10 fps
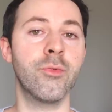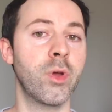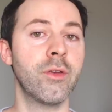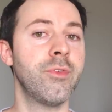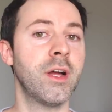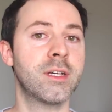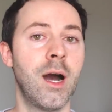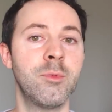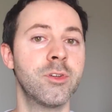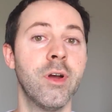If we can find
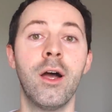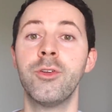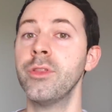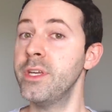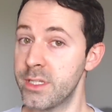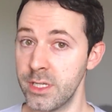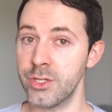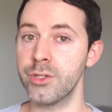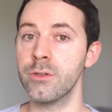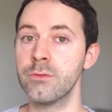common ground on this
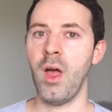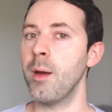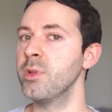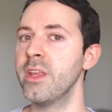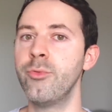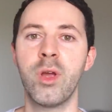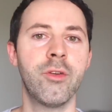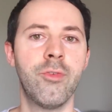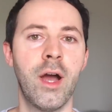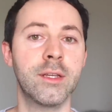issue, I believe we
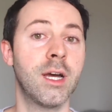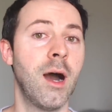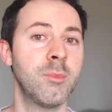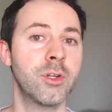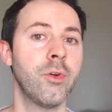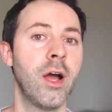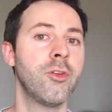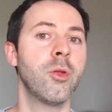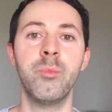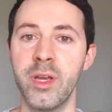can find common
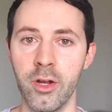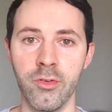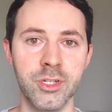ground on bigger